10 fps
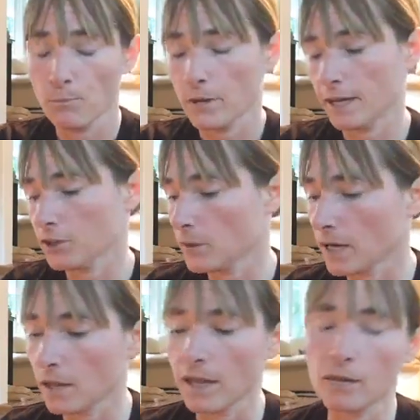And doing
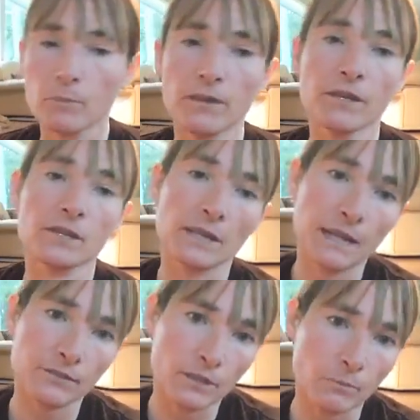a lot of pivots
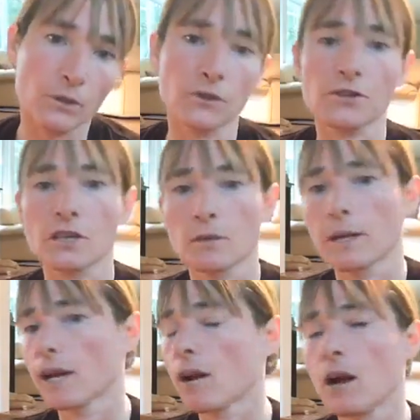left and pulls to the
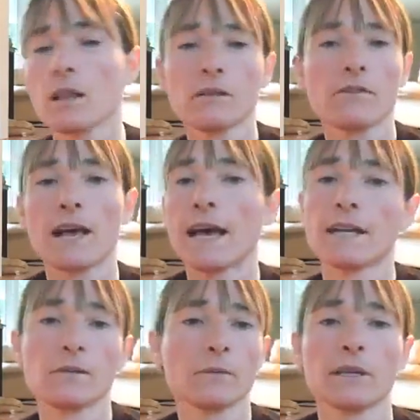right, all of
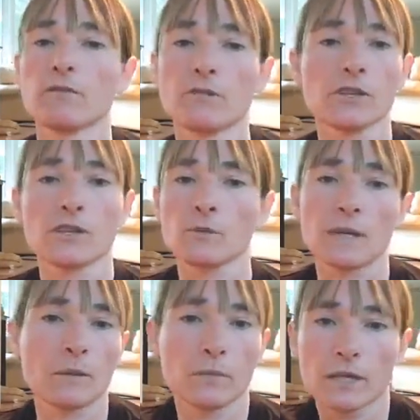that reinforces what
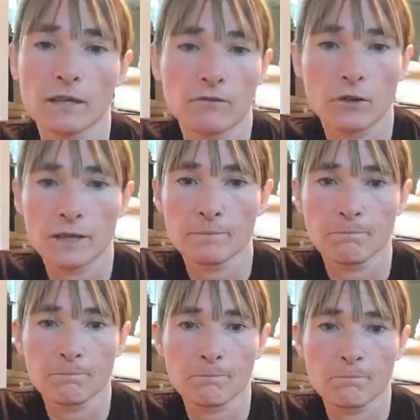I'm looking for.
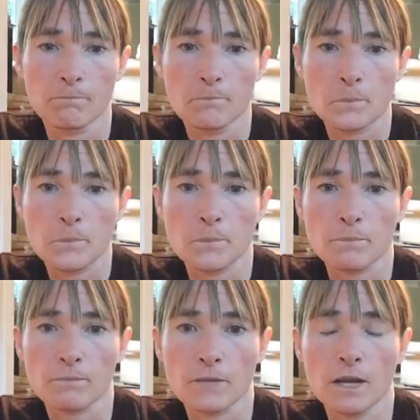
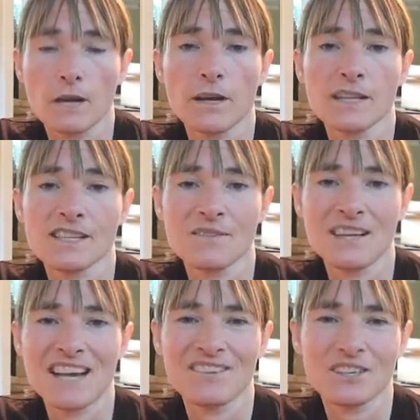All right, CB,
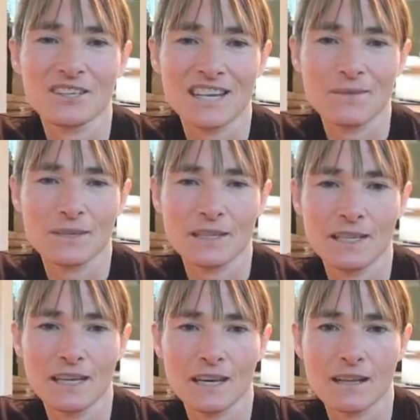have a good time at
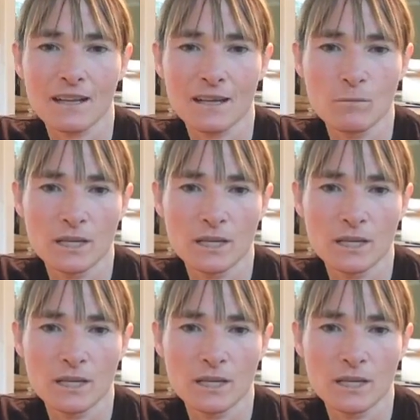the club.